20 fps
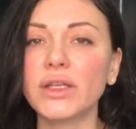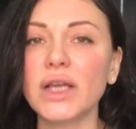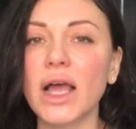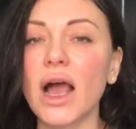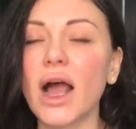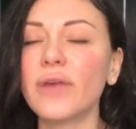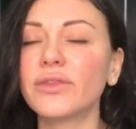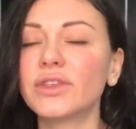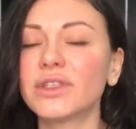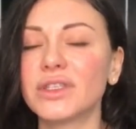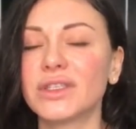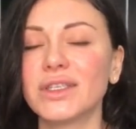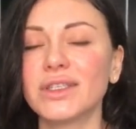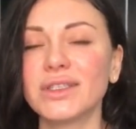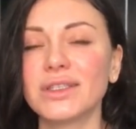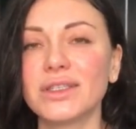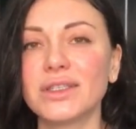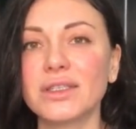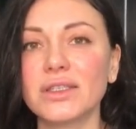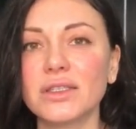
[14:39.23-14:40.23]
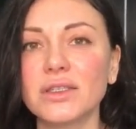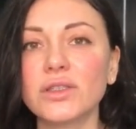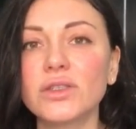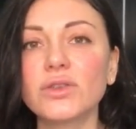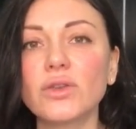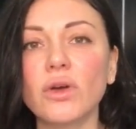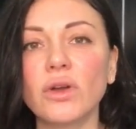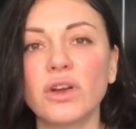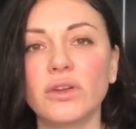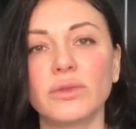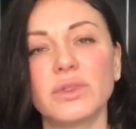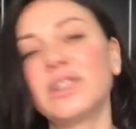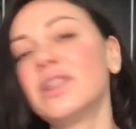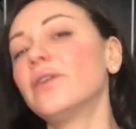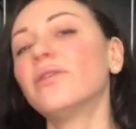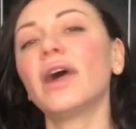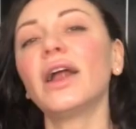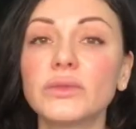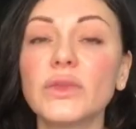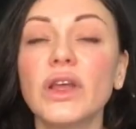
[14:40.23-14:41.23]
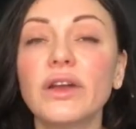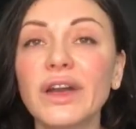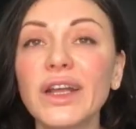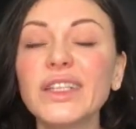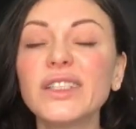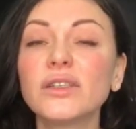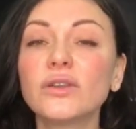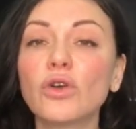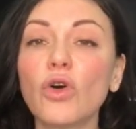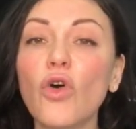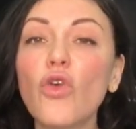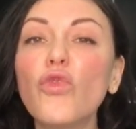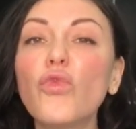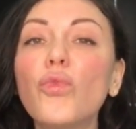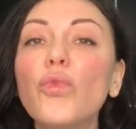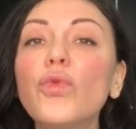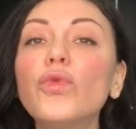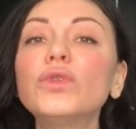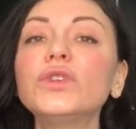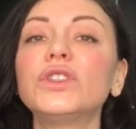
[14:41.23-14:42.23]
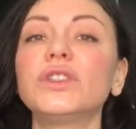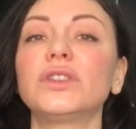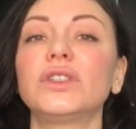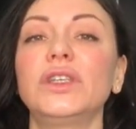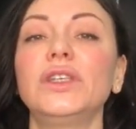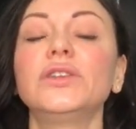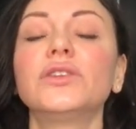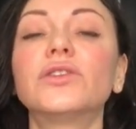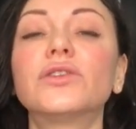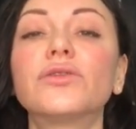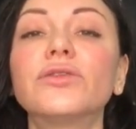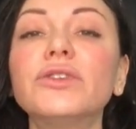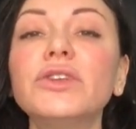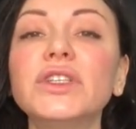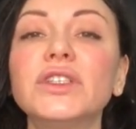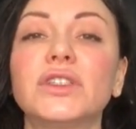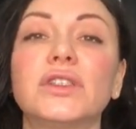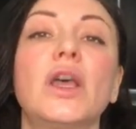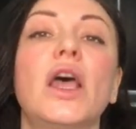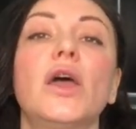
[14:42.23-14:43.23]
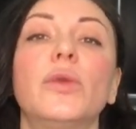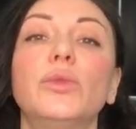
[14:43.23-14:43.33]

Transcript: after this story with Navalny, rating of Putin increased,